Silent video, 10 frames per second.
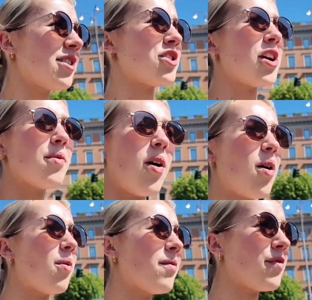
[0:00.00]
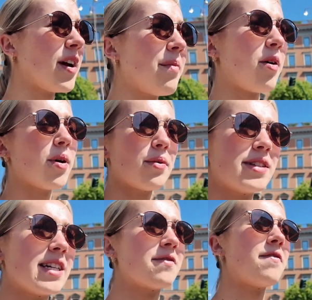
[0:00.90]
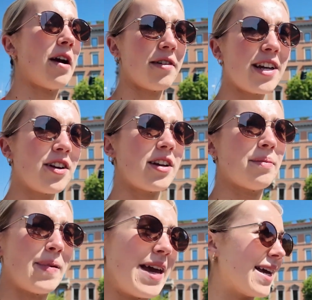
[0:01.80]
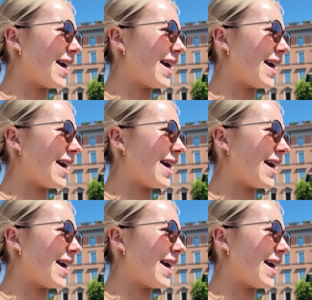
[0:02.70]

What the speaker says: And you know what, one thing about Will is he's very good at being